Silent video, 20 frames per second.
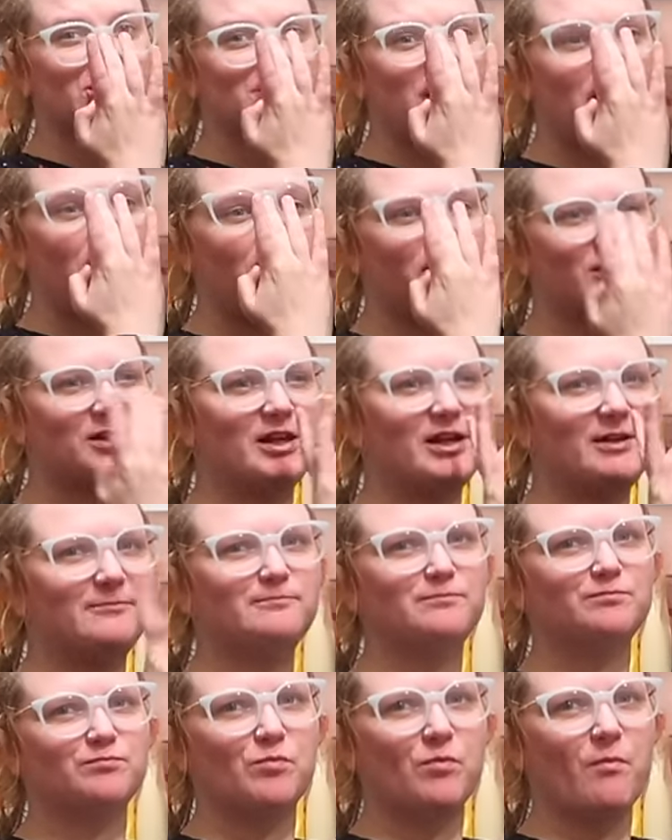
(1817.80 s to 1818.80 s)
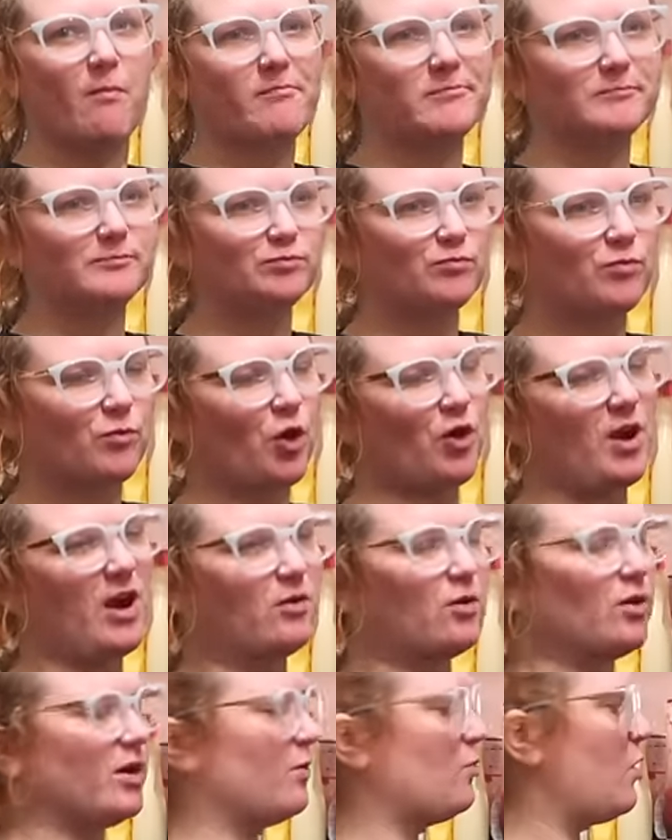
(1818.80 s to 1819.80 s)
sparkling
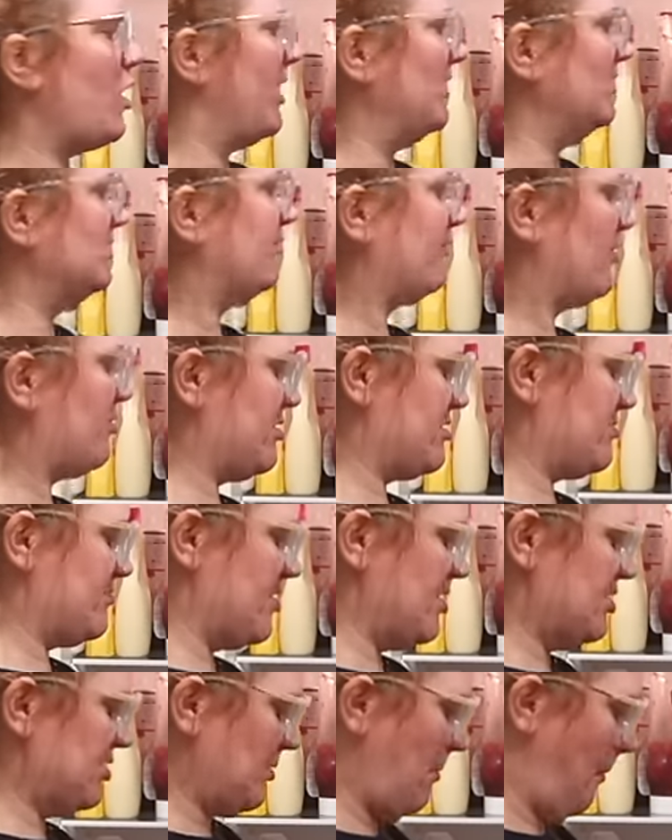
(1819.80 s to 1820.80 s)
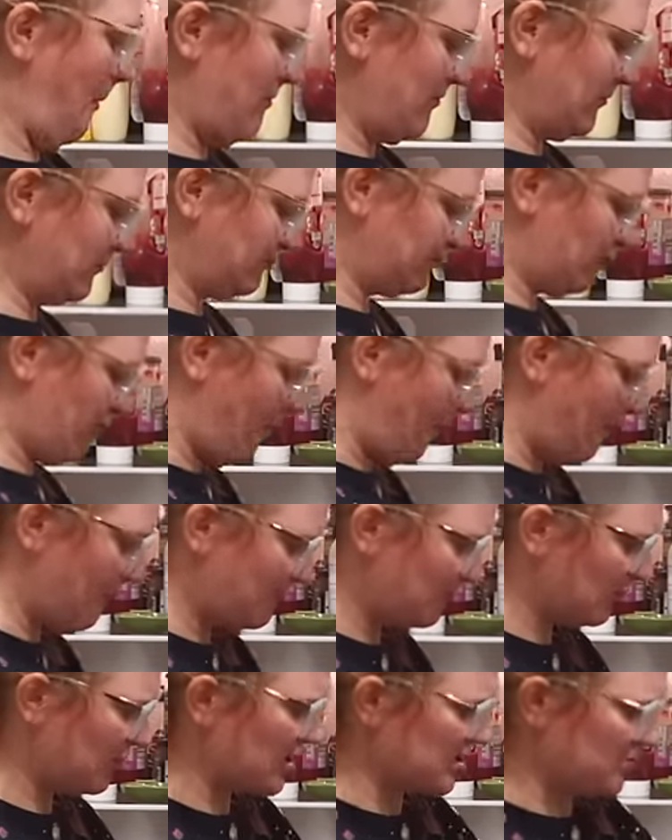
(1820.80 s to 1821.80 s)
non-alcoholic wines for Christmas
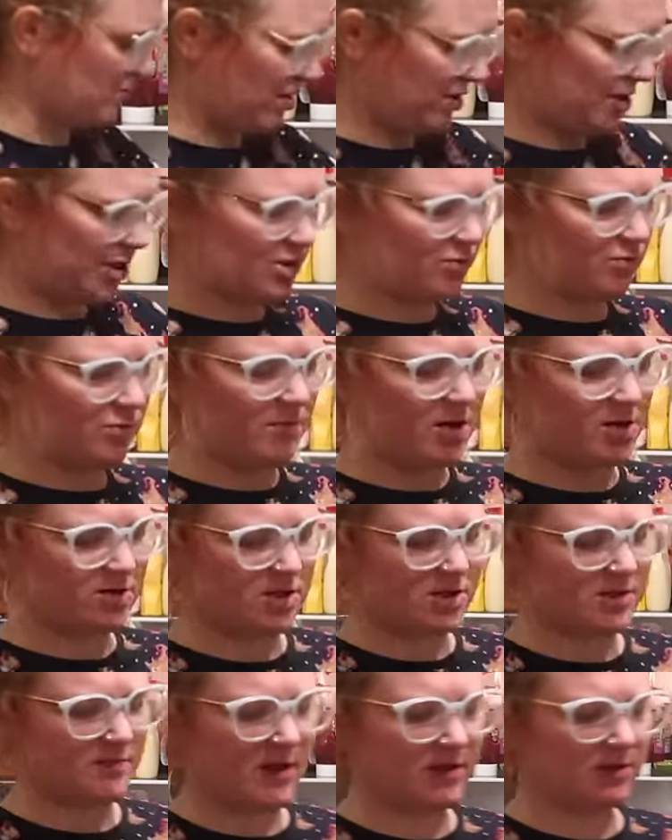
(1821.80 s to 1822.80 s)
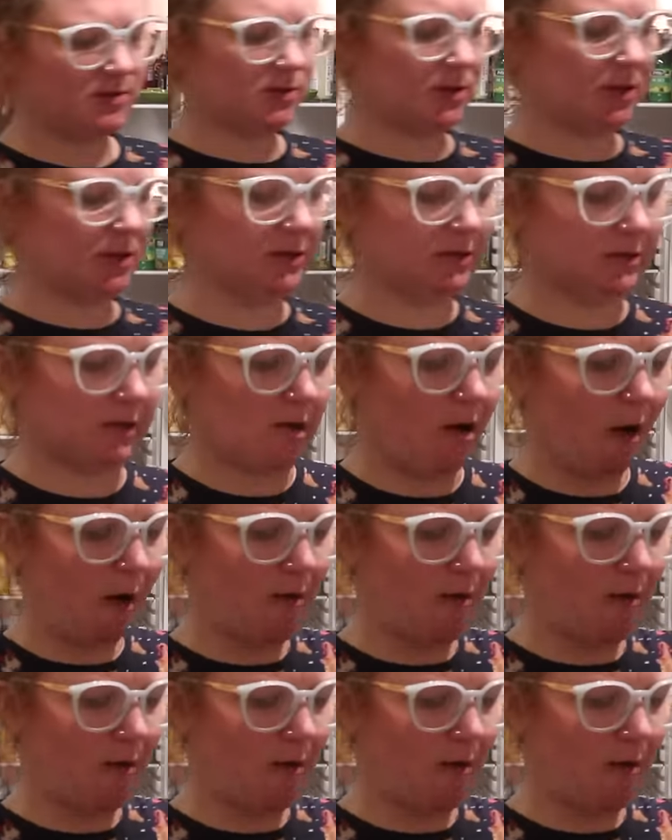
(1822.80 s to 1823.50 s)
this one I think is from Marks & Spencer's.